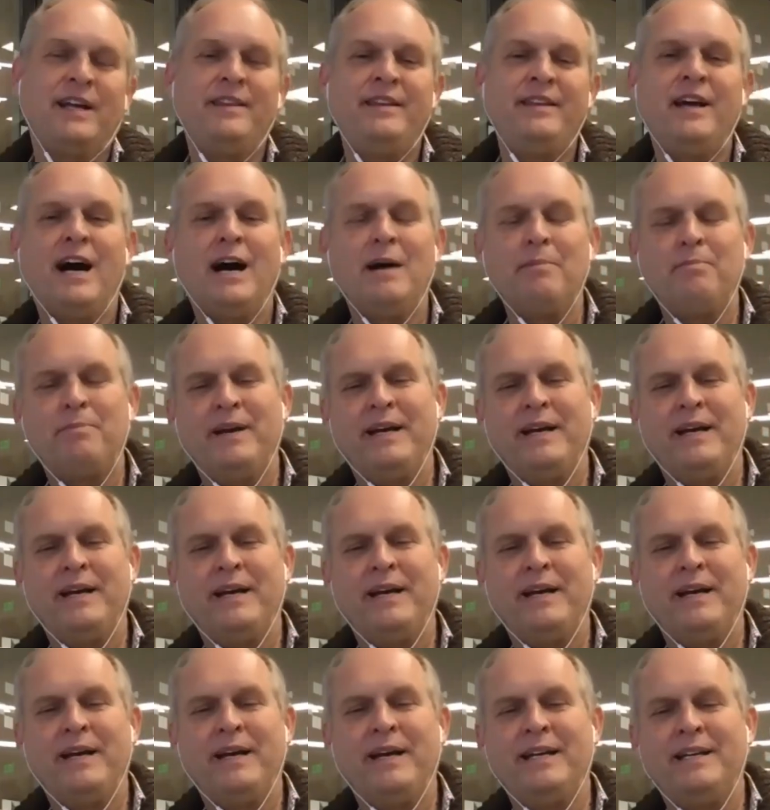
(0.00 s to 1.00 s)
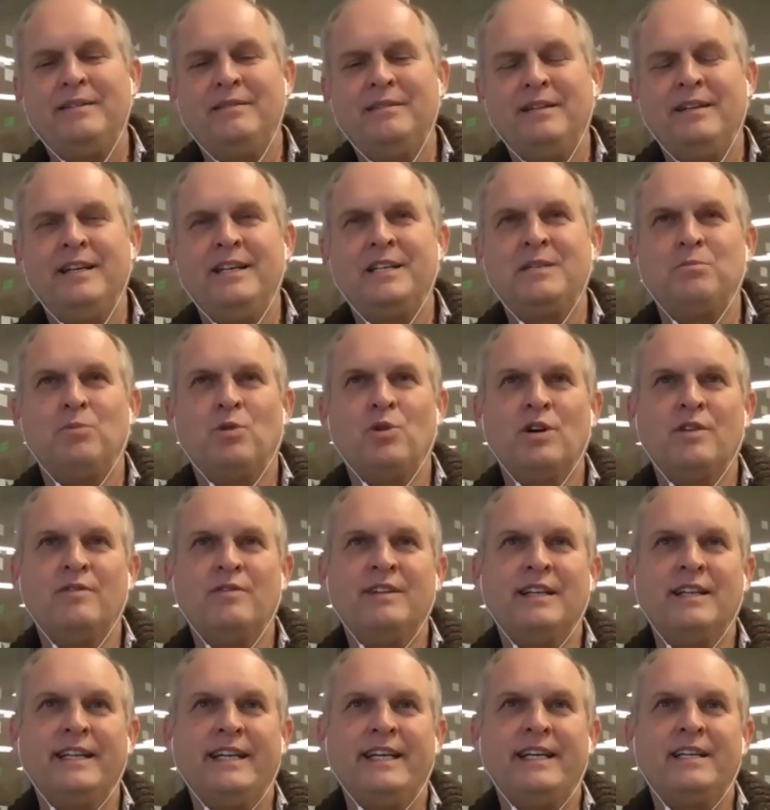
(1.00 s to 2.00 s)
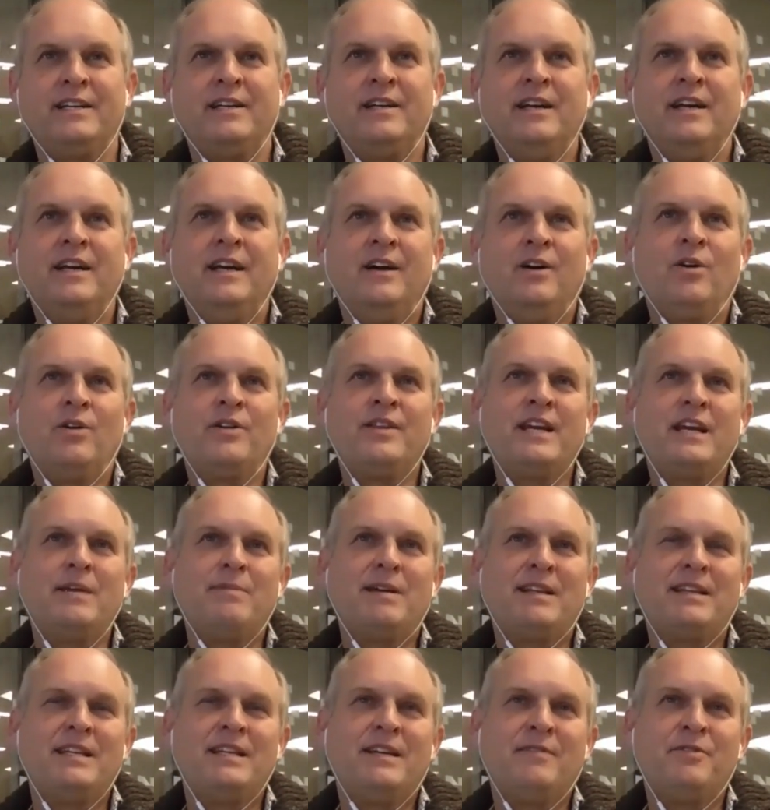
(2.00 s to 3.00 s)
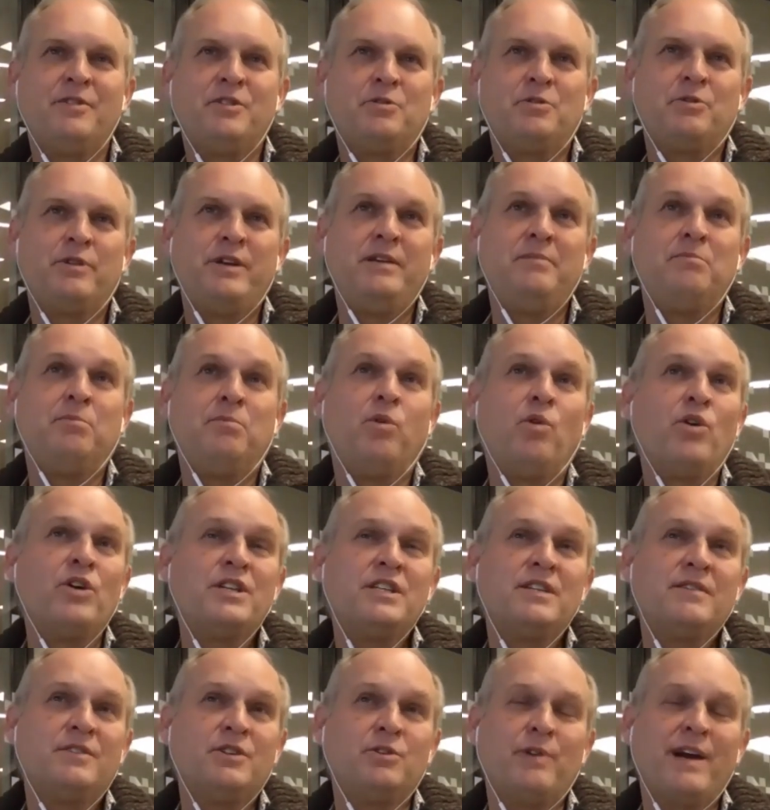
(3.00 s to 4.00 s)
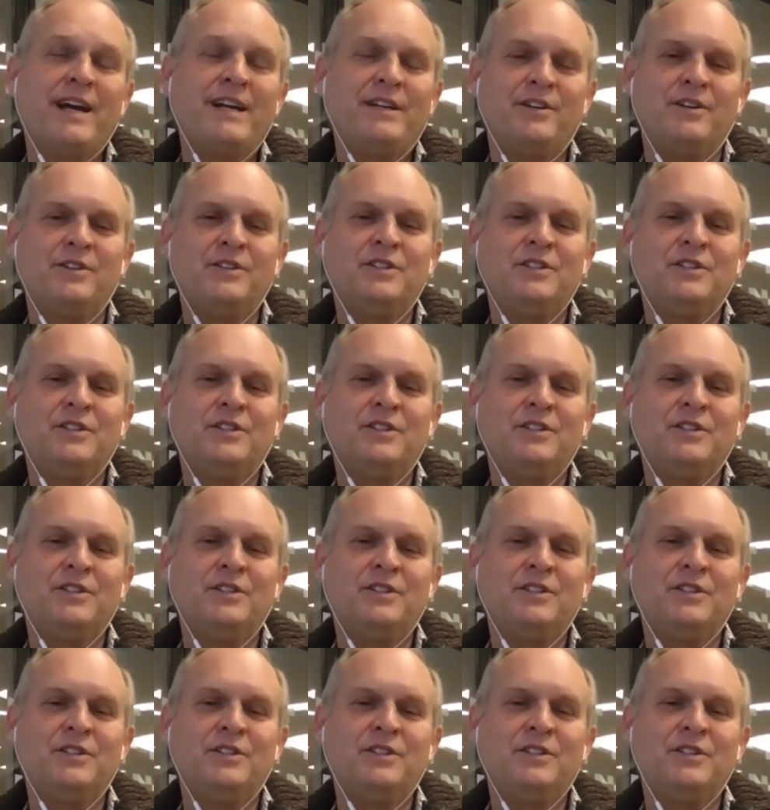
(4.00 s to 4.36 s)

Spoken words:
the op-ed is more of an elite. Or think about the difference between boards of directors